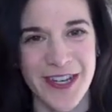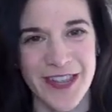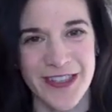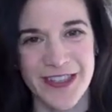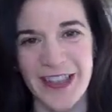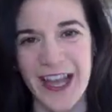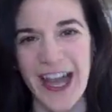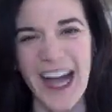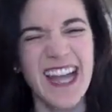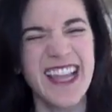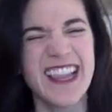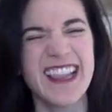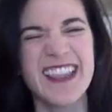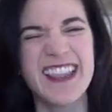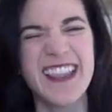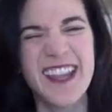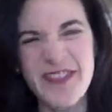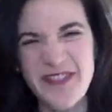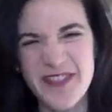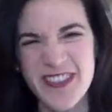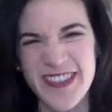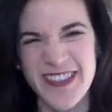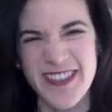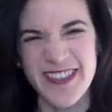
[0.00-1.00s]
I love
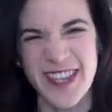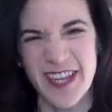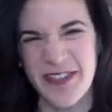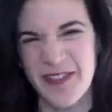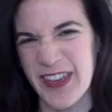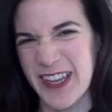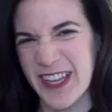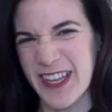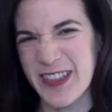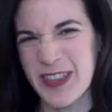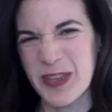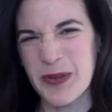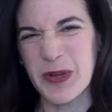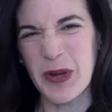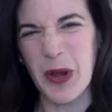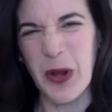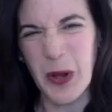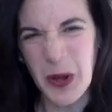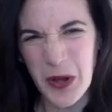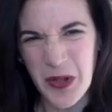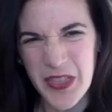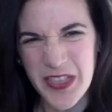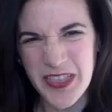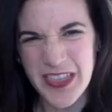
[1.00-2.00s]
this stuff. I could do it all
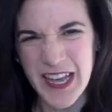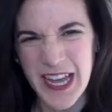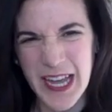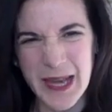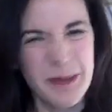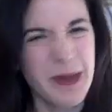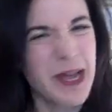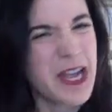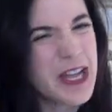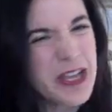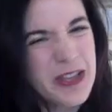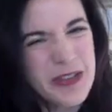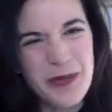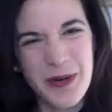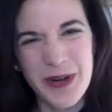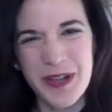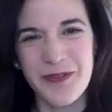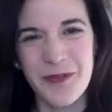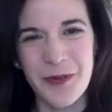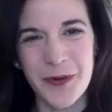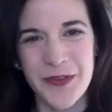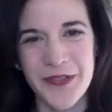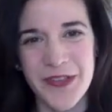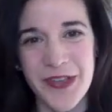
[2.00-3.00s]
the time,
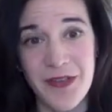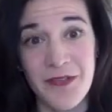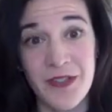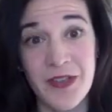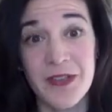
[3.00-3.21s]
24/7.